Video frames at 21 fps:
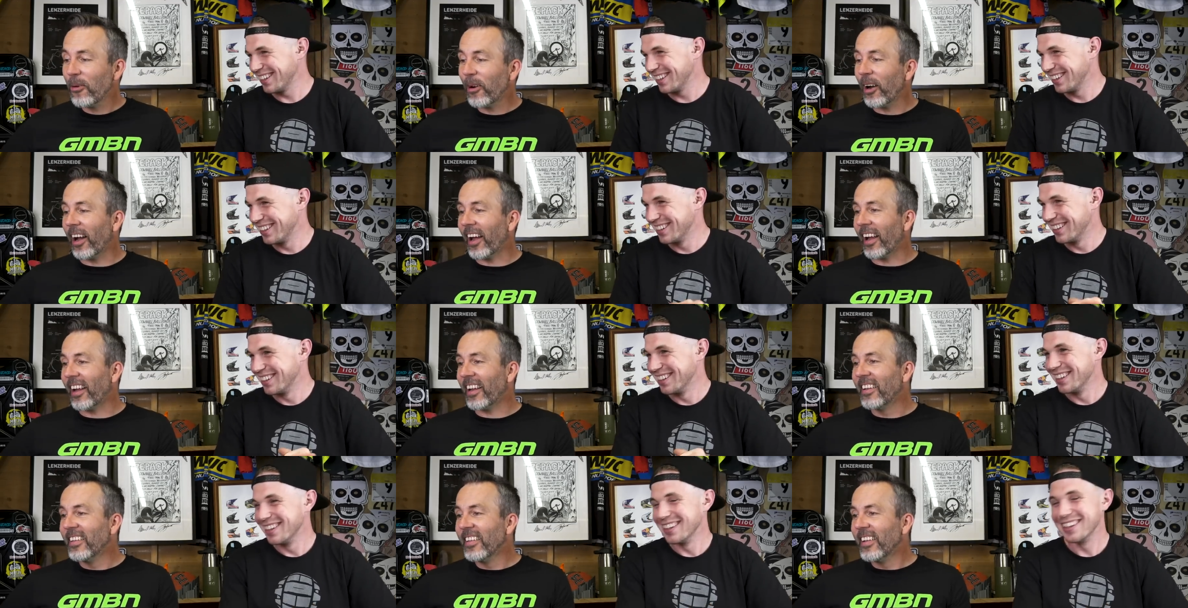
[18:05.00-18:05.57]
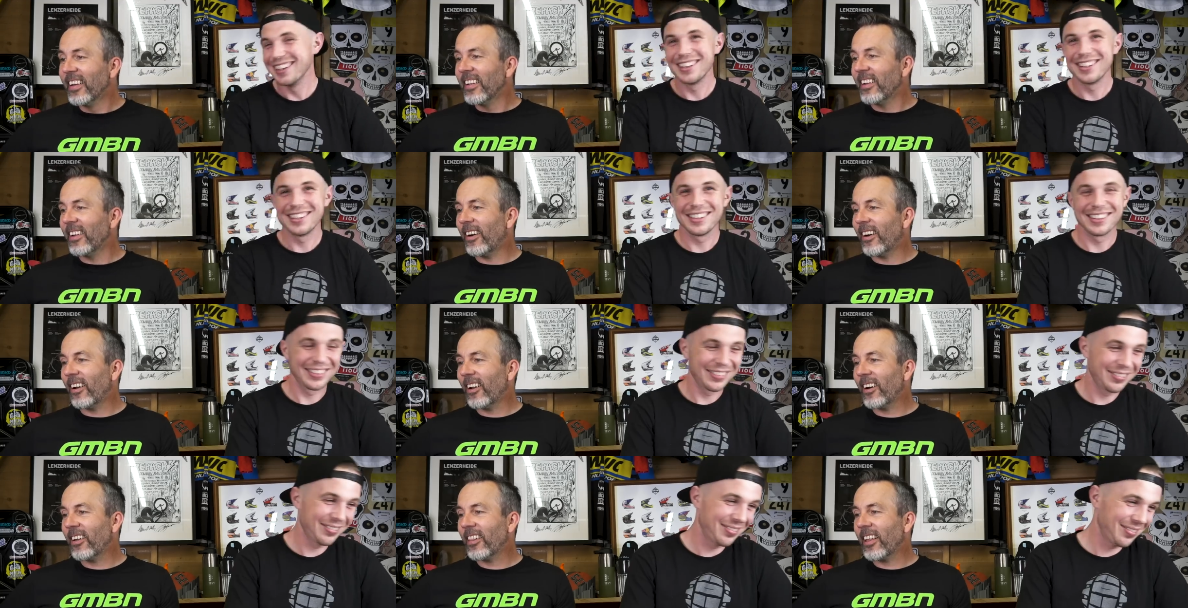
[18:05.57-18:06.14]
Speaker 1: way. No,
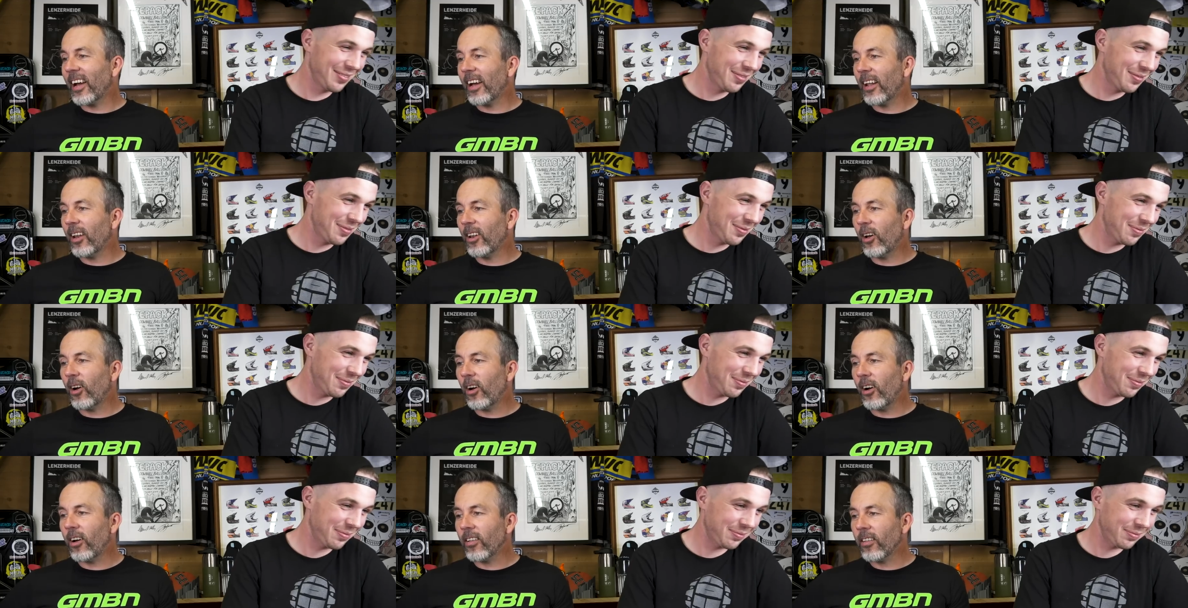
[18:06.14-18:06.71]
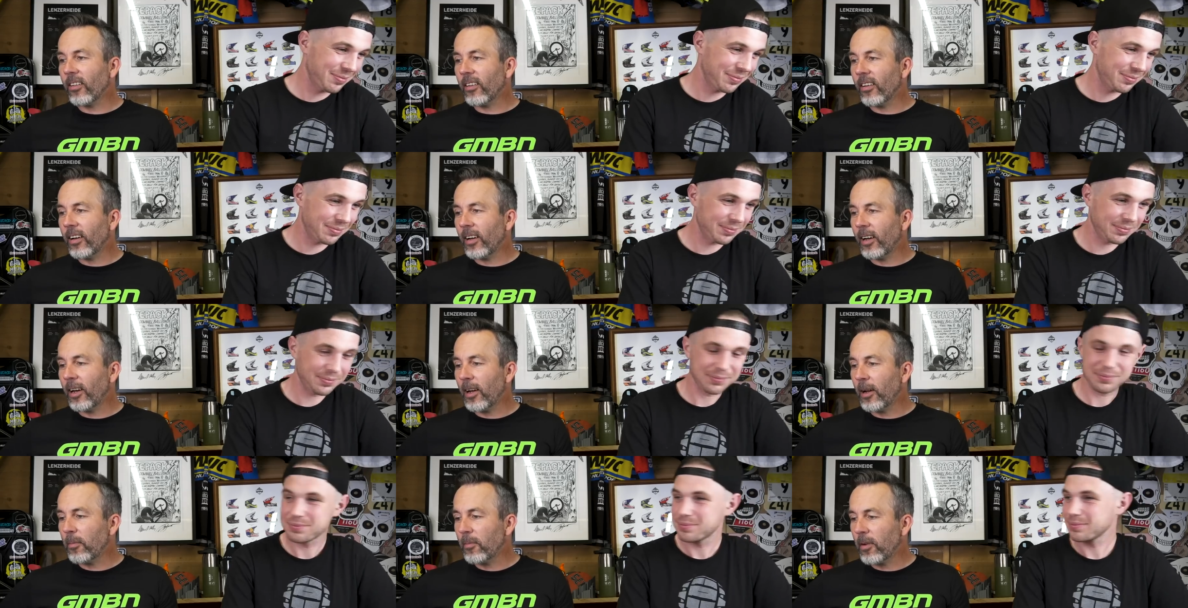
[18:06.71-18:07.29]
I like that a lot.
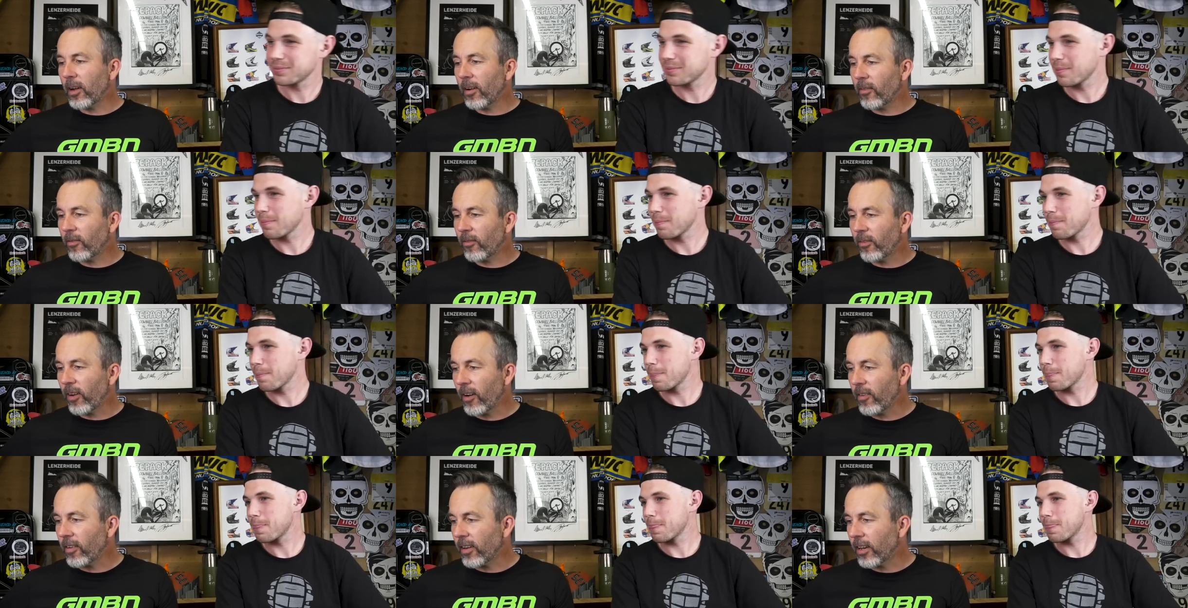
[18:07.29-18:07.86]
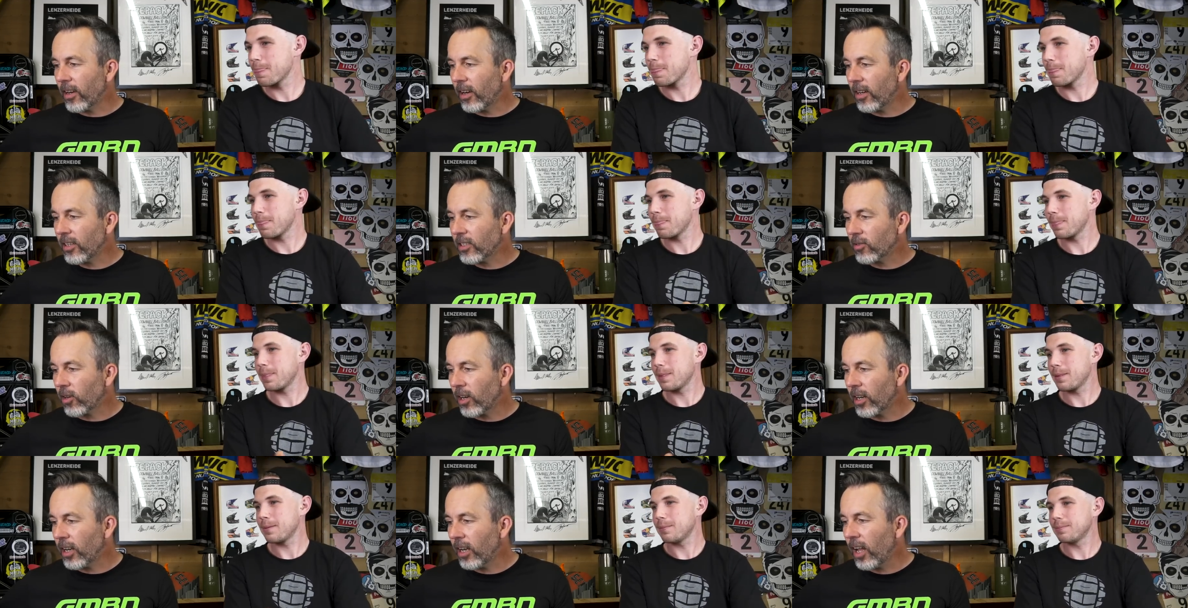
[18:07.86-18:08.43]
Um, very
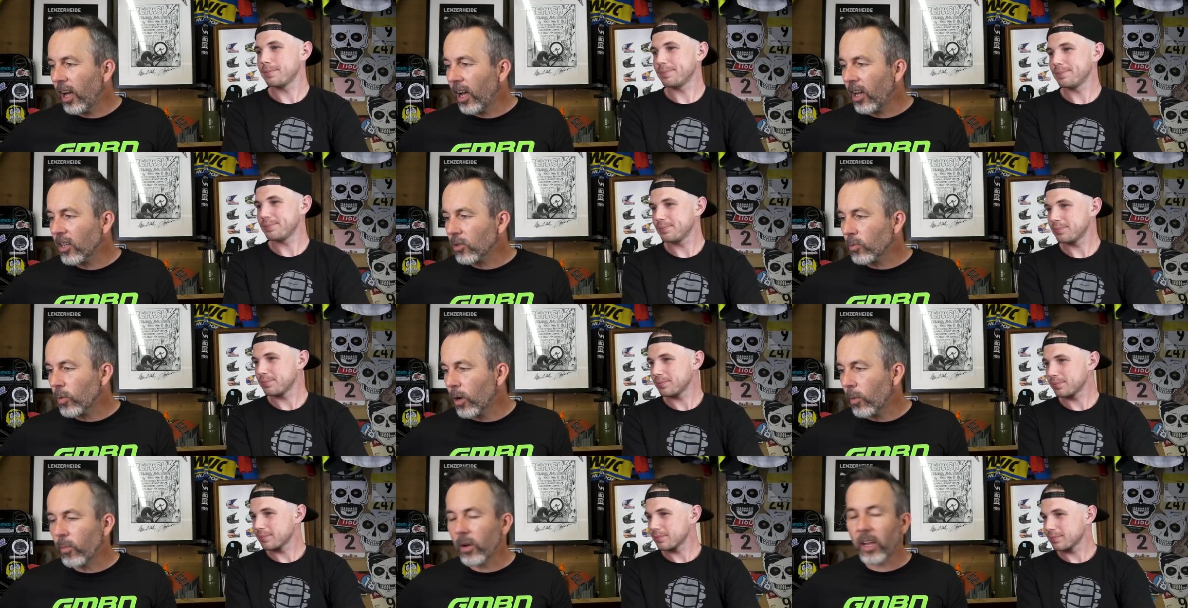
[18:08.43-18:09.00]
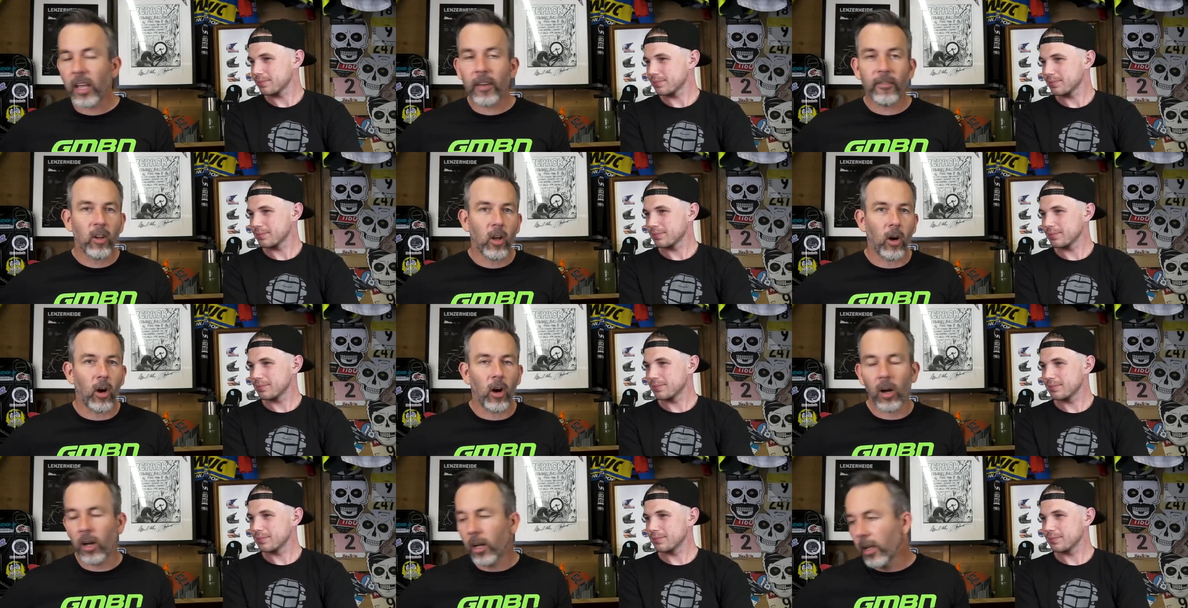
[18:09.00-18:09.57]
nice. Right, last one we have
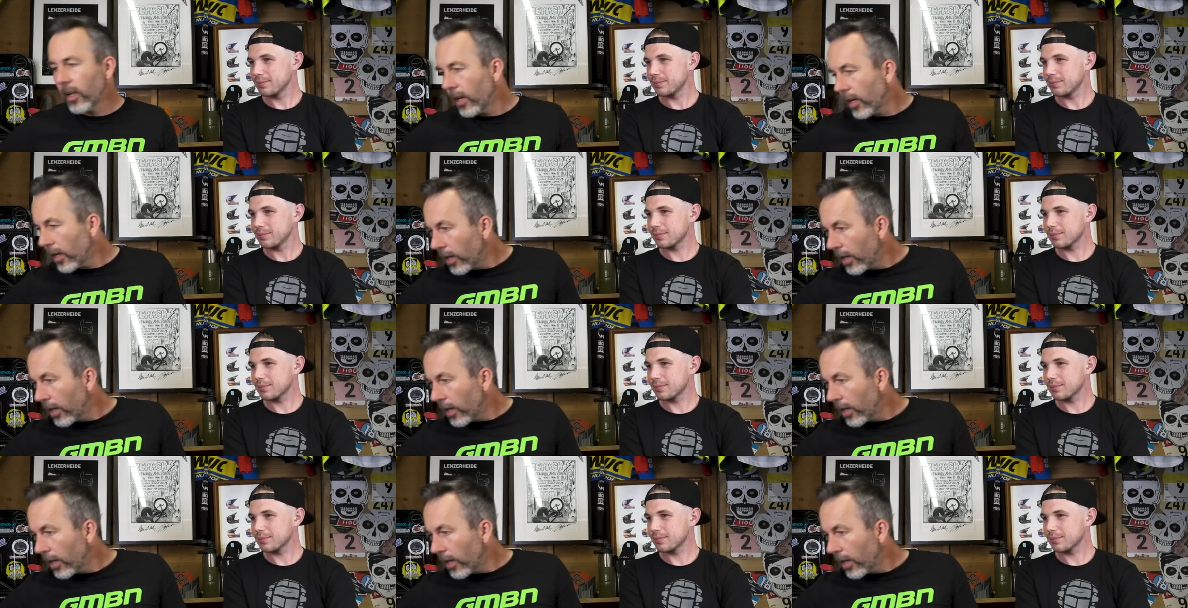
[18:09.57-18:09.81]
got